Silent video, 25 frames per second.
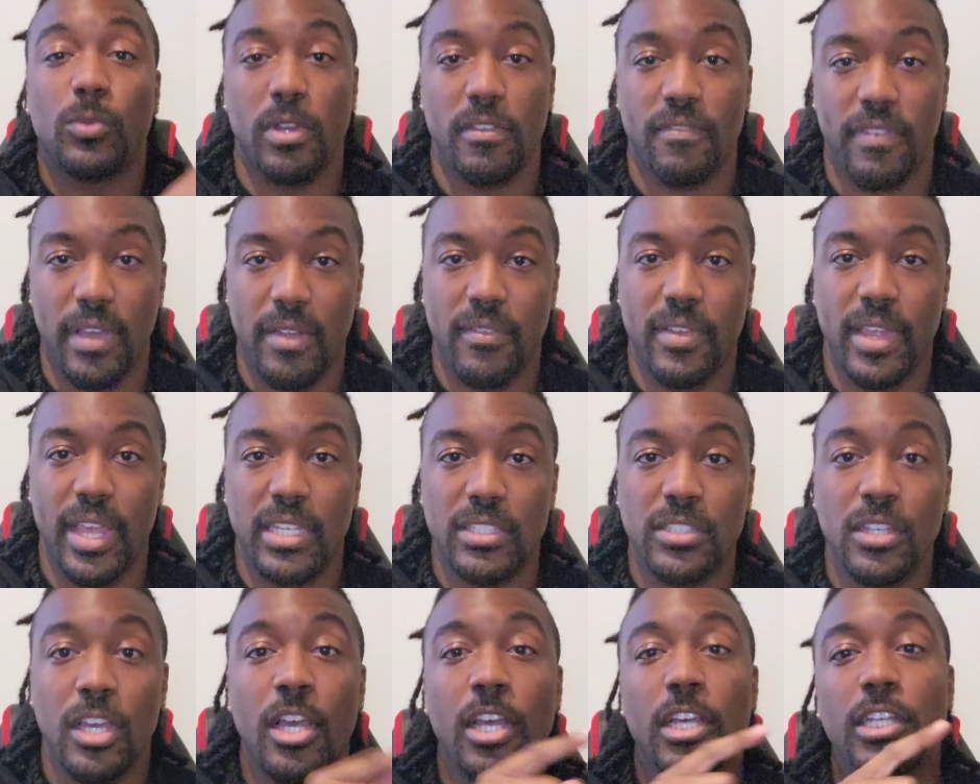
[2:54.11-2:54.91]
25
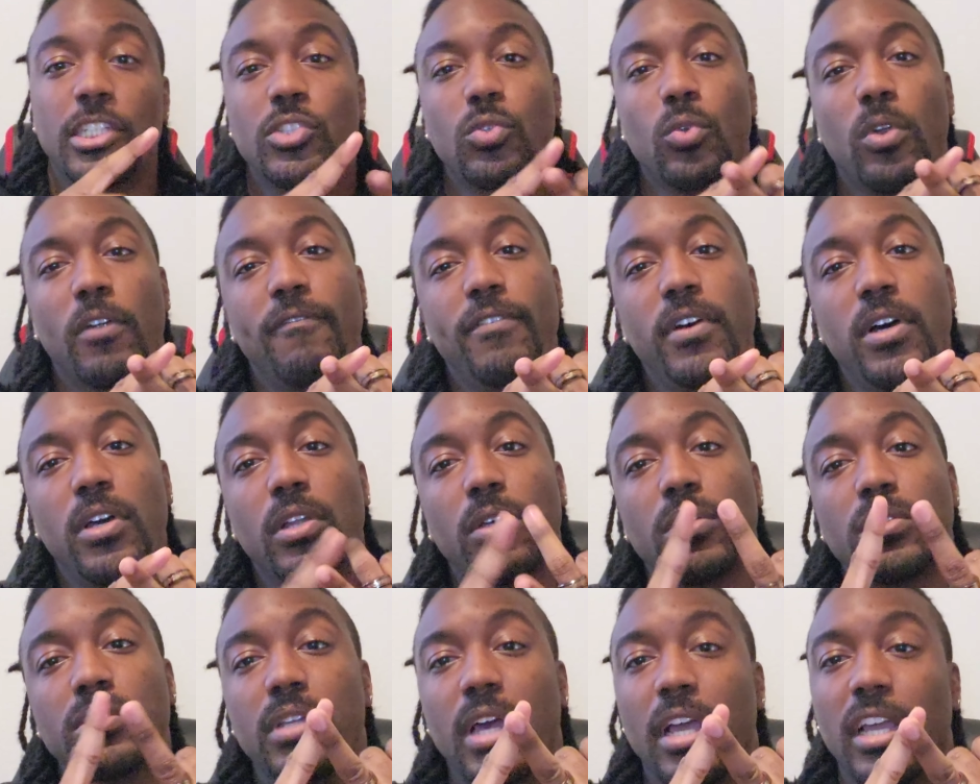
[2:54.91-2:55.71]
days, stored
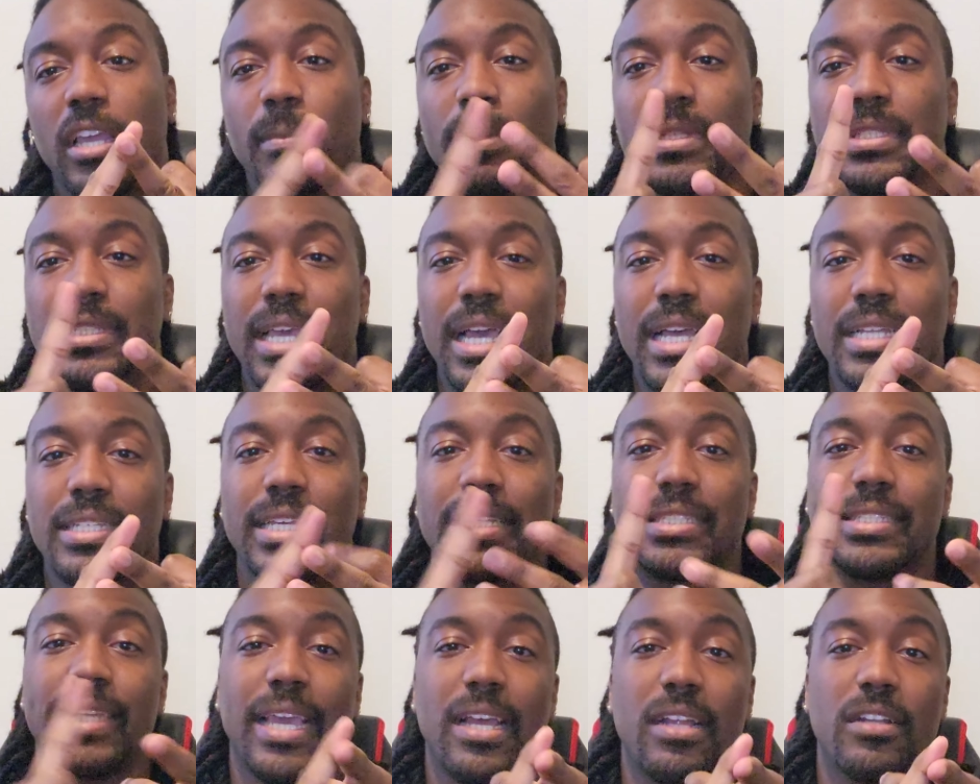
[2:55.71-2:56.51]
photos, documents,
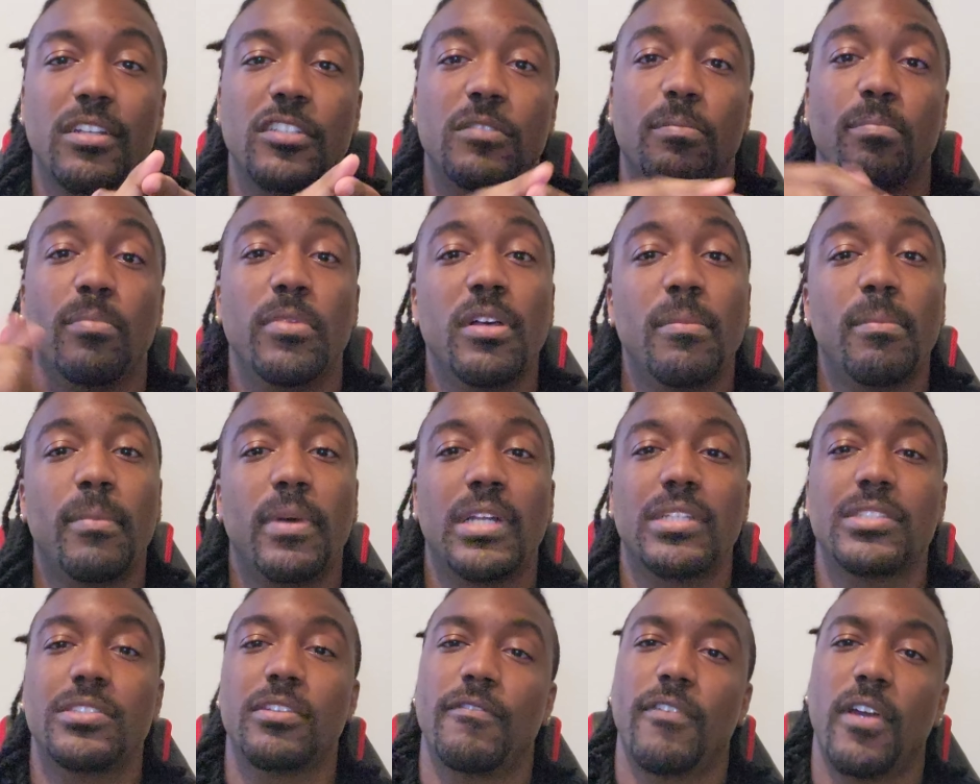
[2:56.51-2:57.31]
contacts, calendars,
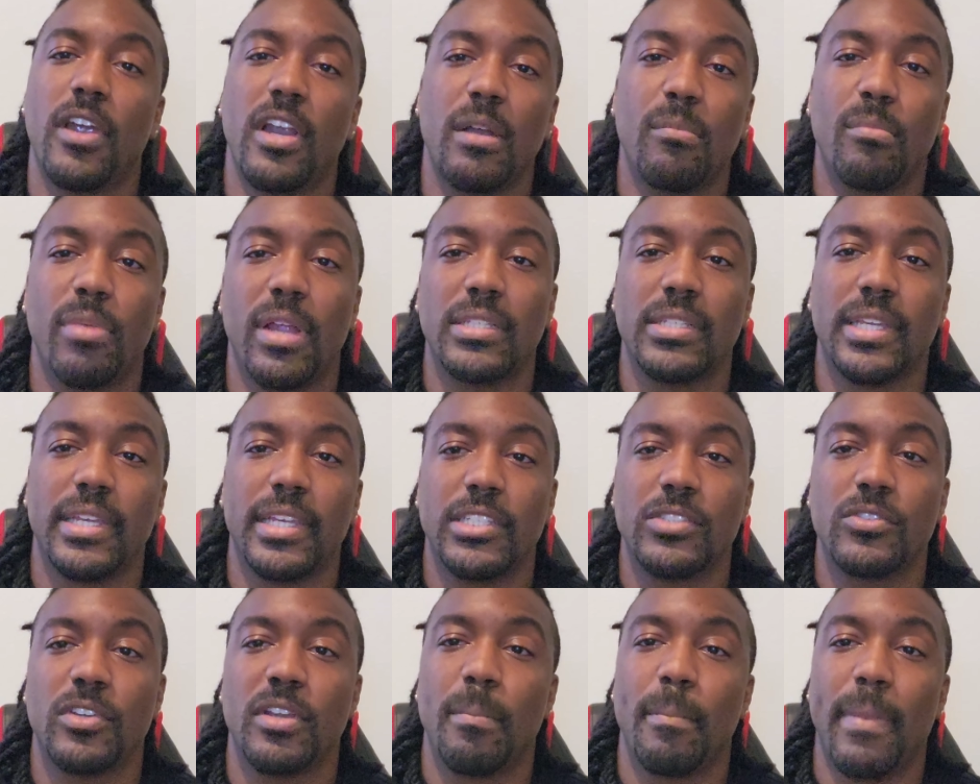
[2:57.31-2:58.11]
bookmarks, Safari browser
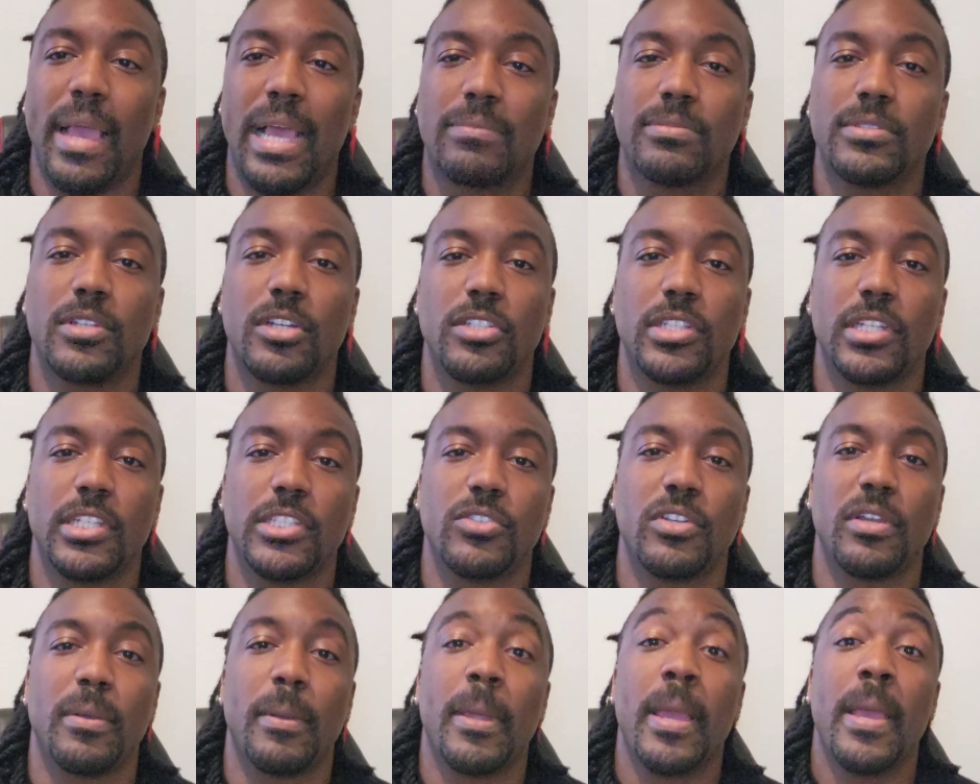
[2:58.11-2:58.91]
history, map search
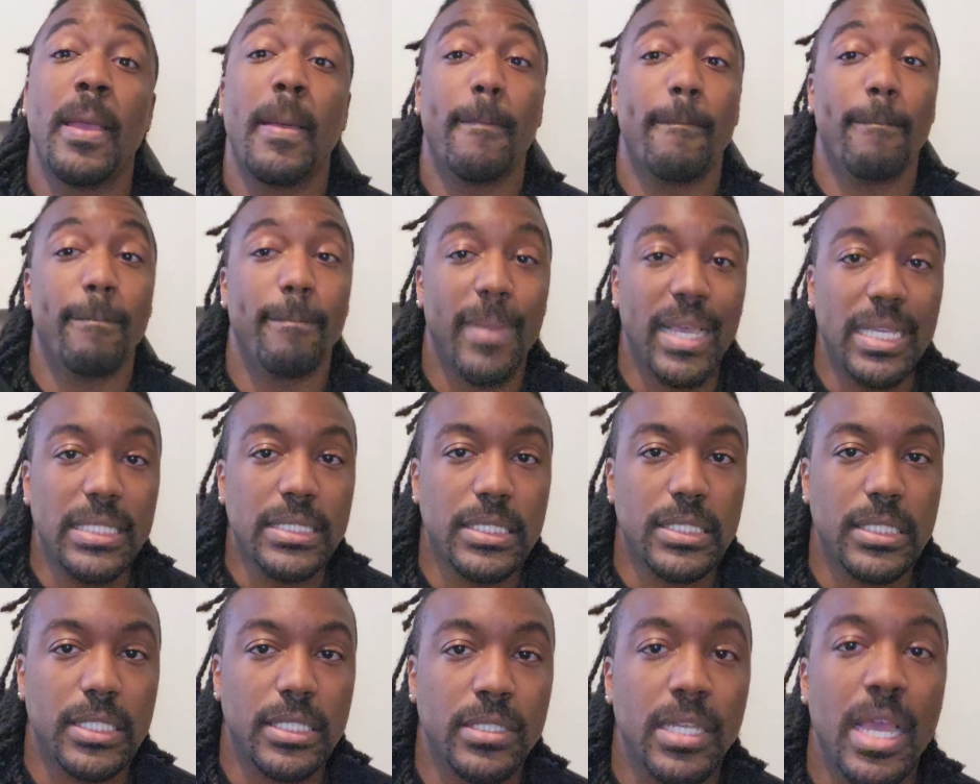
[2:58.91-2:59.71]
history,
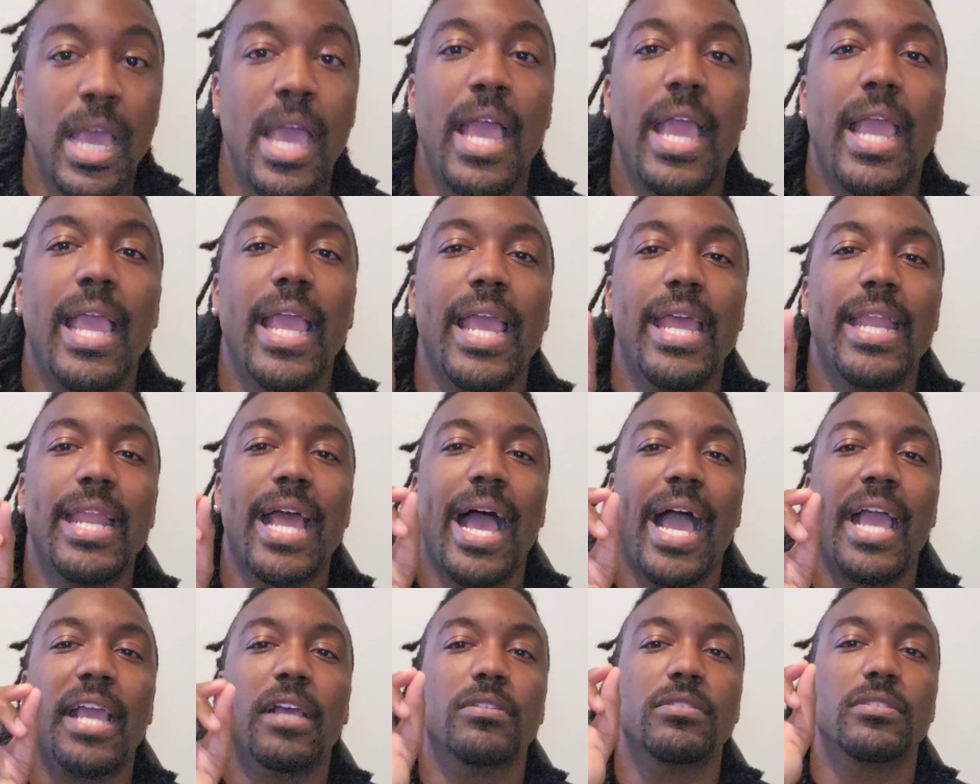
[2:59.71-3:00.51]
messages, and
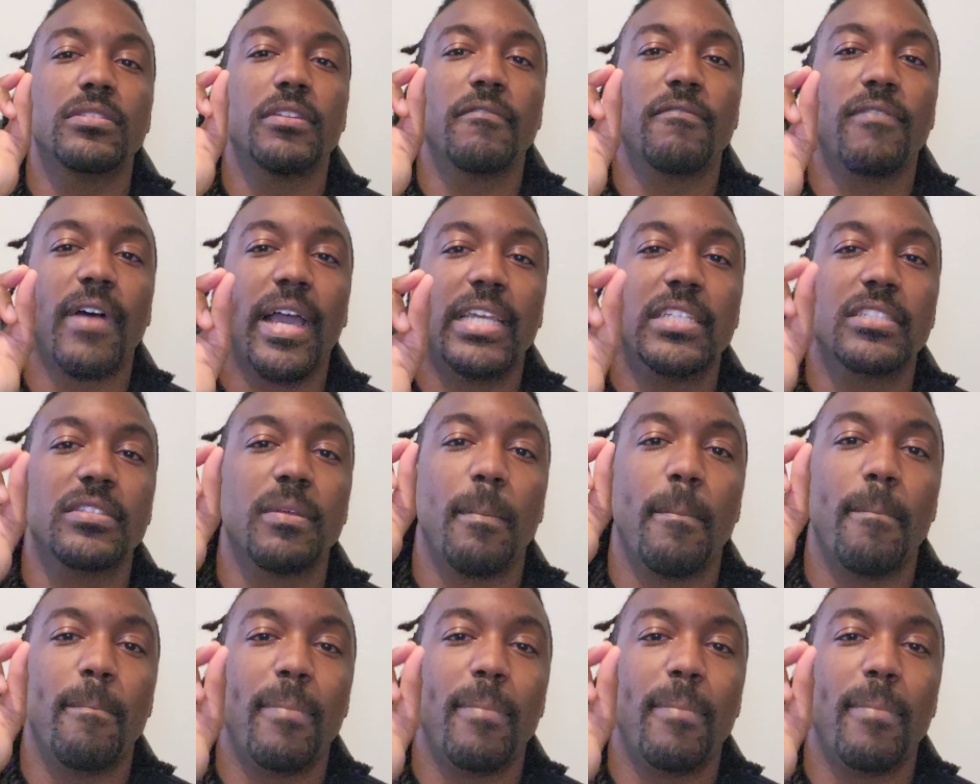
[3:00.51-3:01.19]
iOS device